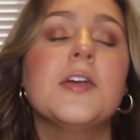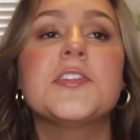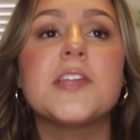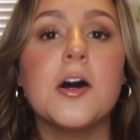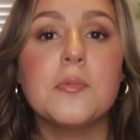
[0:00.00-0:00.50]

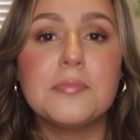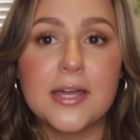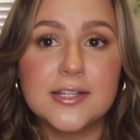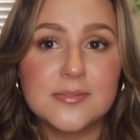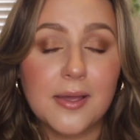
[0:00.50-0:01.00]
So
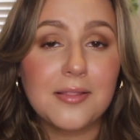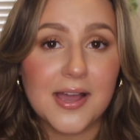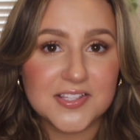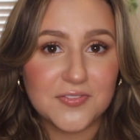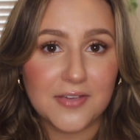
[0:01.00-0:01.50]
that is my
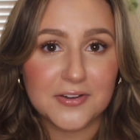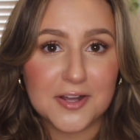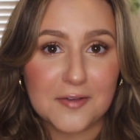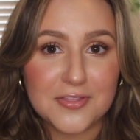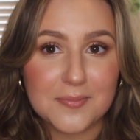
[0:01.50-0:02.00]
last favorite
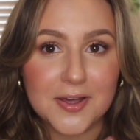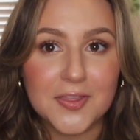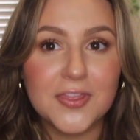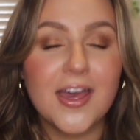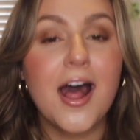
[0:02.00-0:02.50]
of the
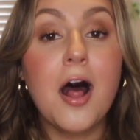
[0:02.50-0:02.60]
month.